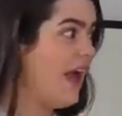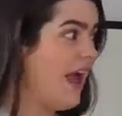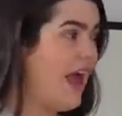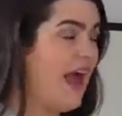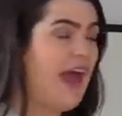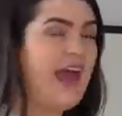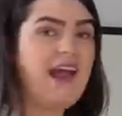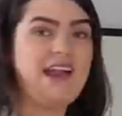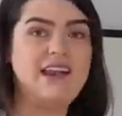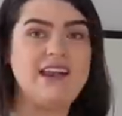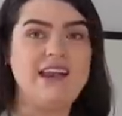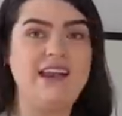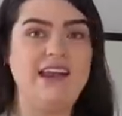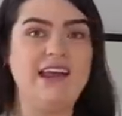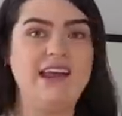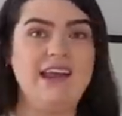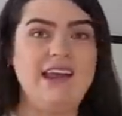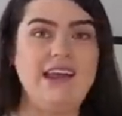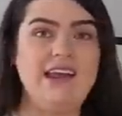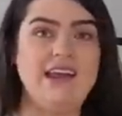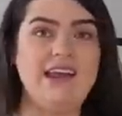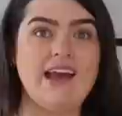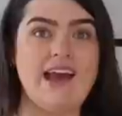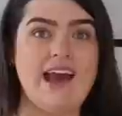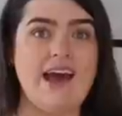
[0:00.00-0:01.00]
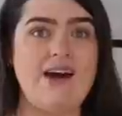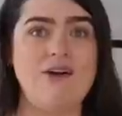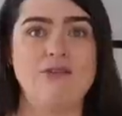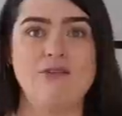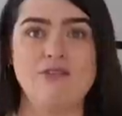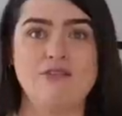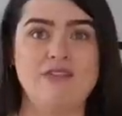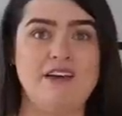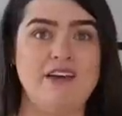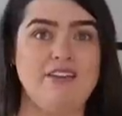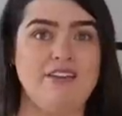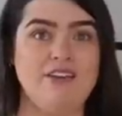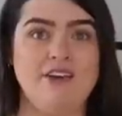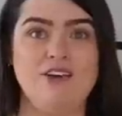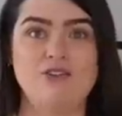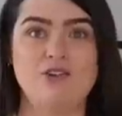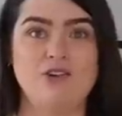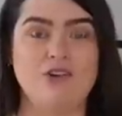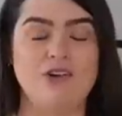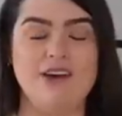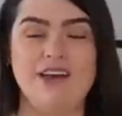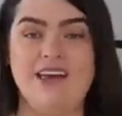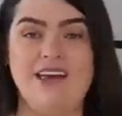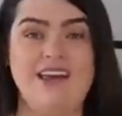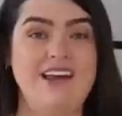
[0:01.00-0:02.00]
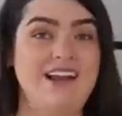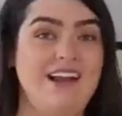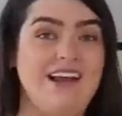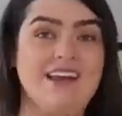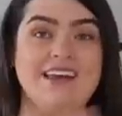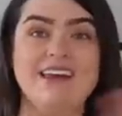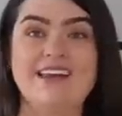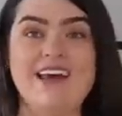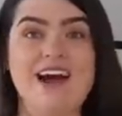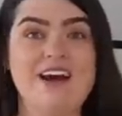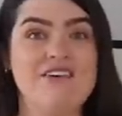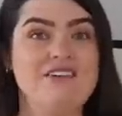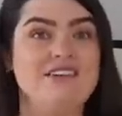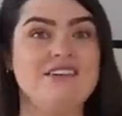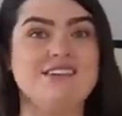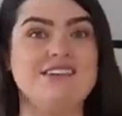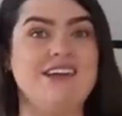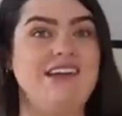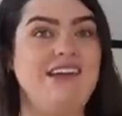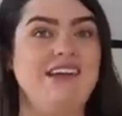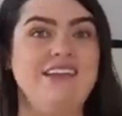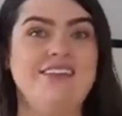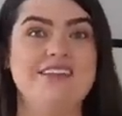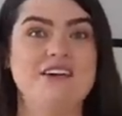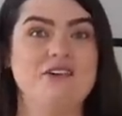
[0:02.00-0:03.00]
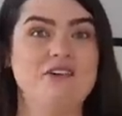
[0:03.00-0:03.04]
any outfit that you've got here, like guaranteed.